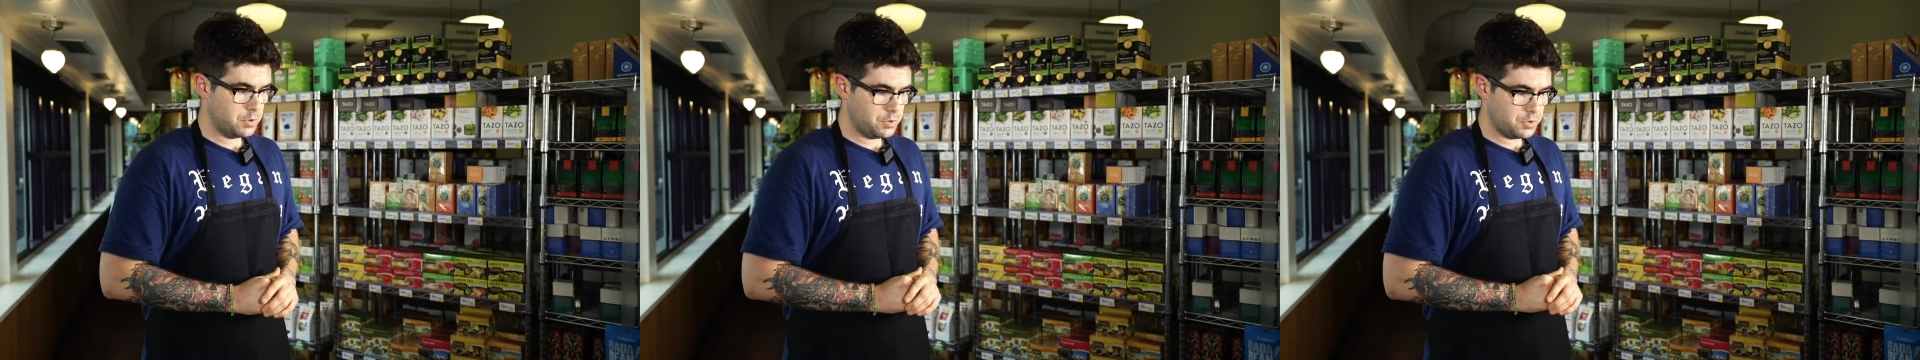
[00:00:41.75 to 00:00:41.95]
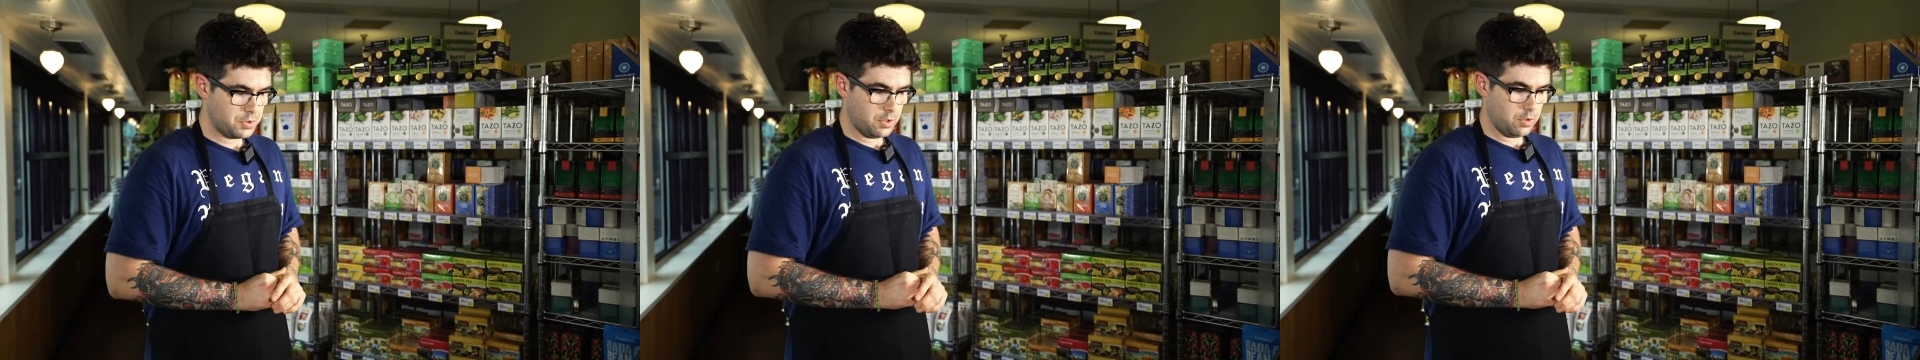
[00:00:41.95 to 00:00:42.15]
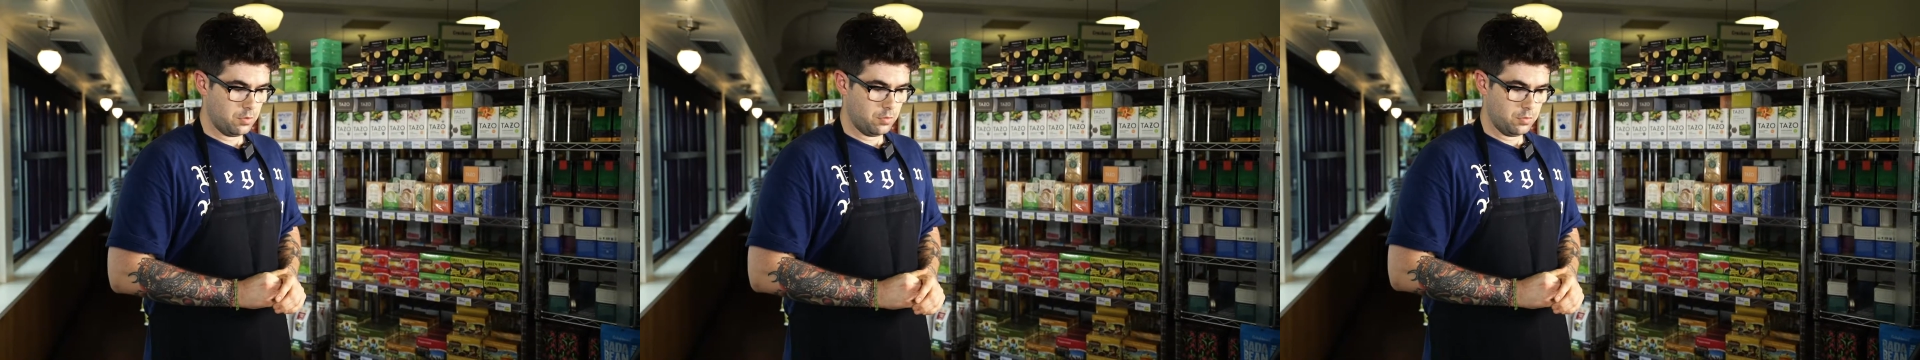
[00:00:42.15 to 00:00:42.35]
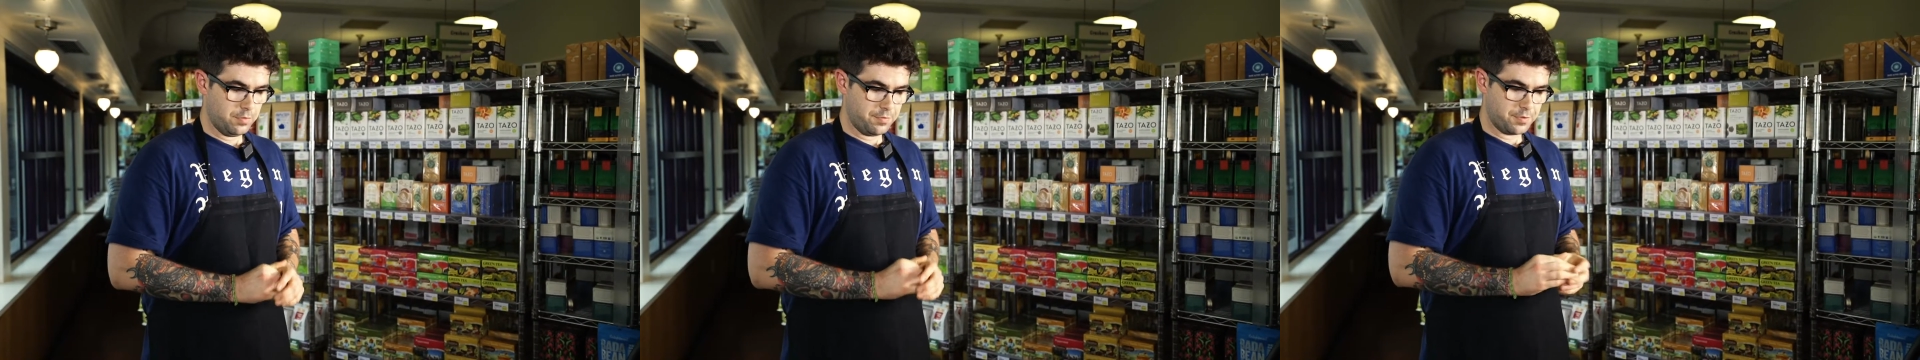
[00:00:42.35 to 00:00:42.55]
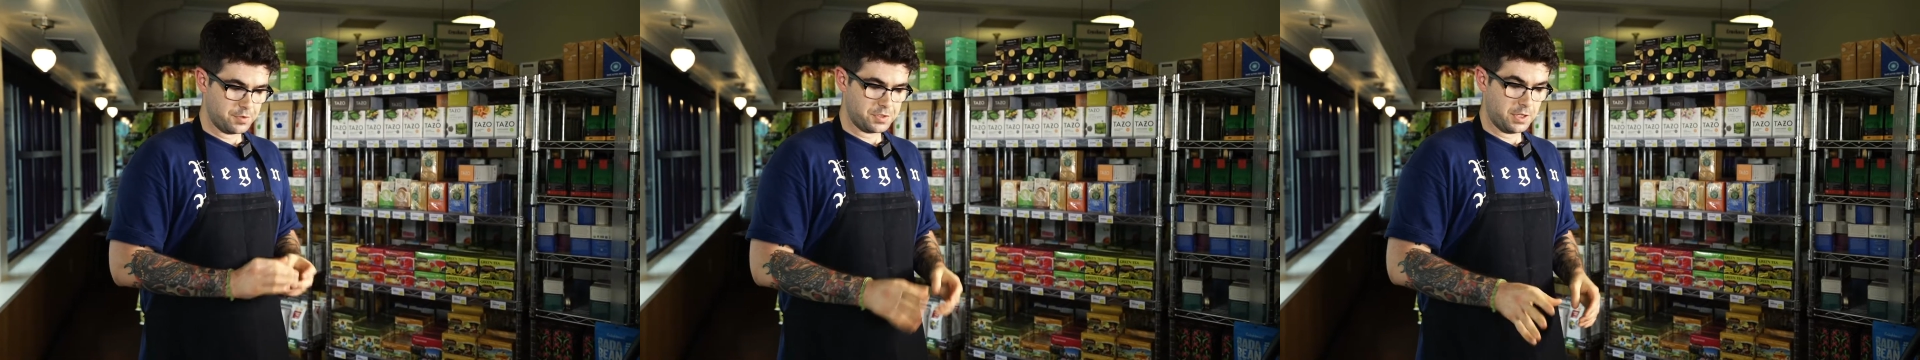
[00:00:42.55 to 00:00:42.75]
So
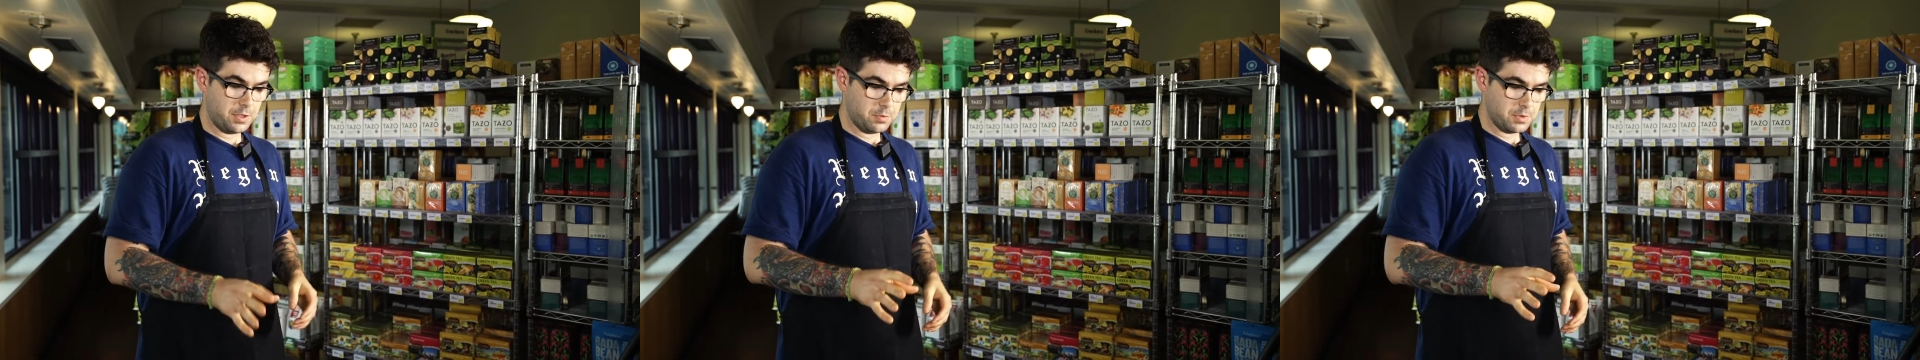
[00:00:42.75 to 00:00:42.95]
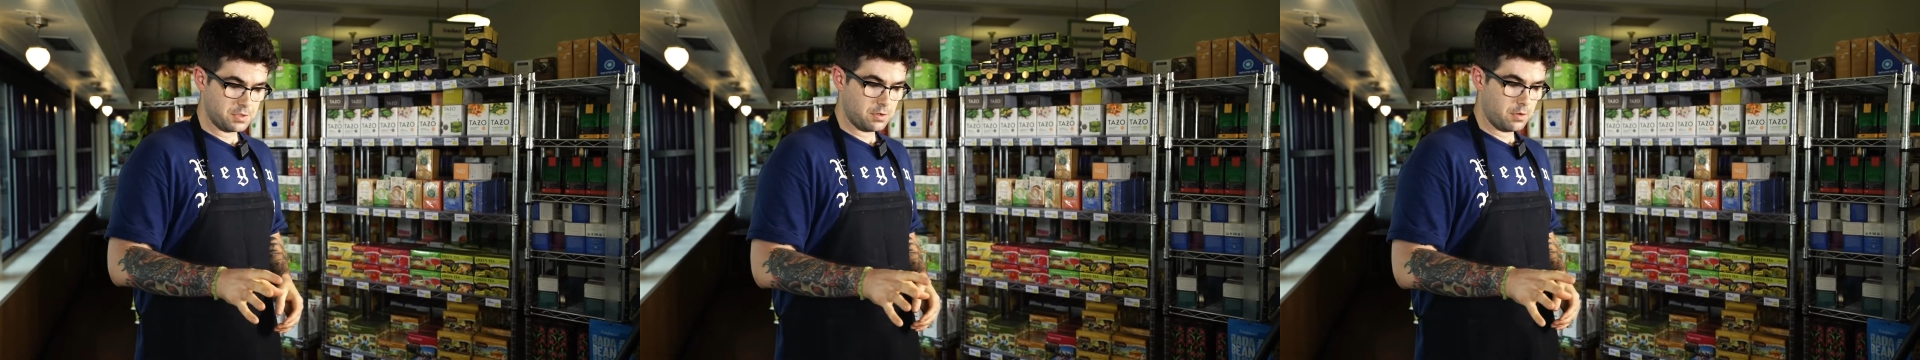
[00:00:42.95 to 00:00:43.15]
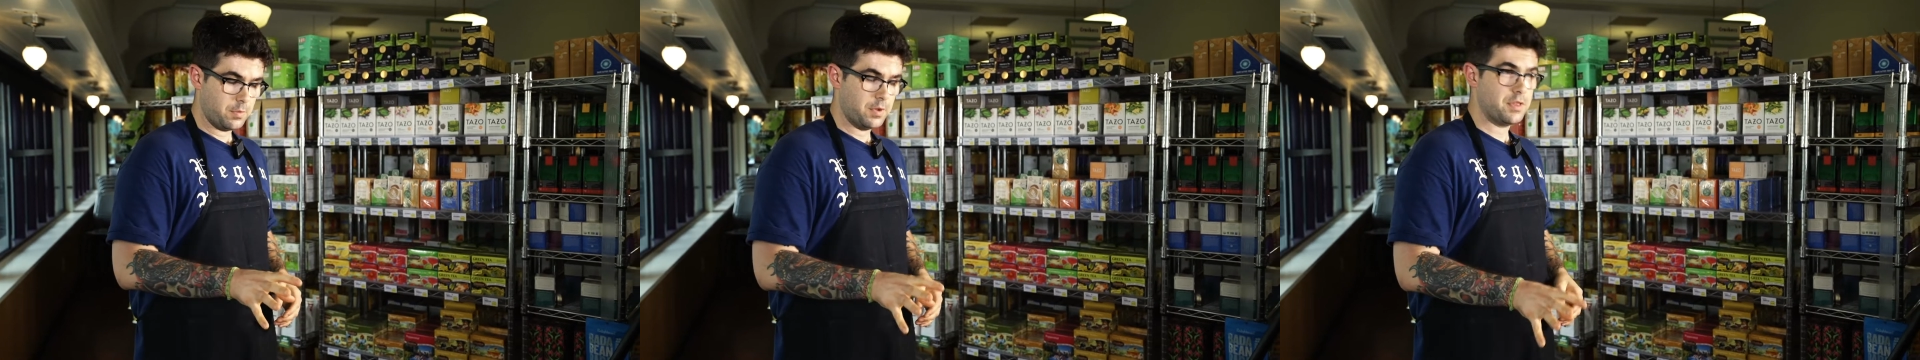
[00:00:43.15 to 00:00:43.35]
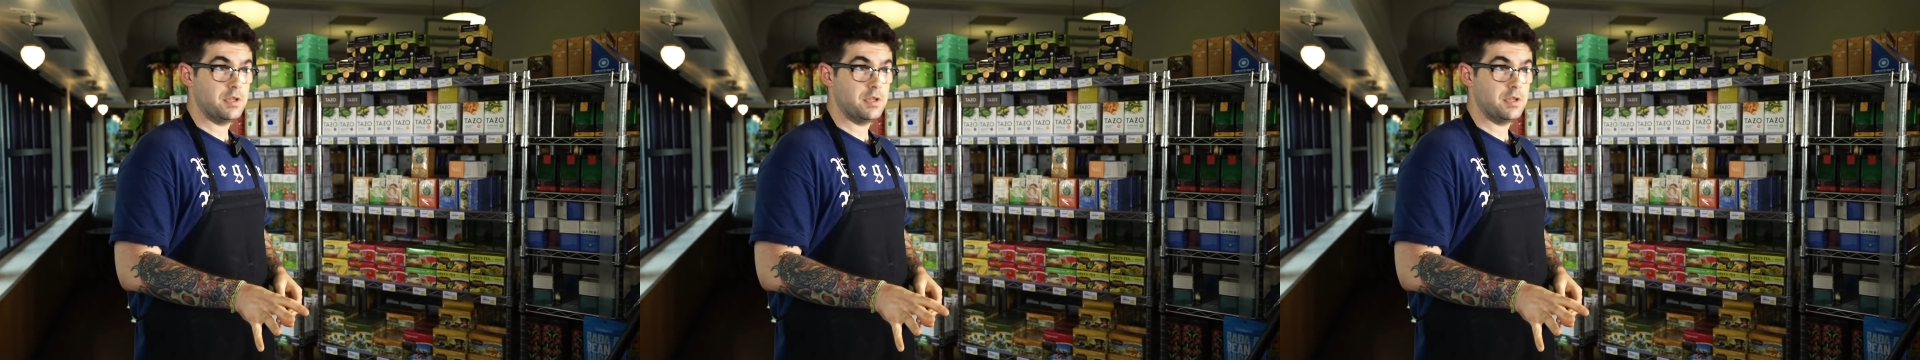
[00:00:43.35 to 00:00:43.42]
the first thing you want to start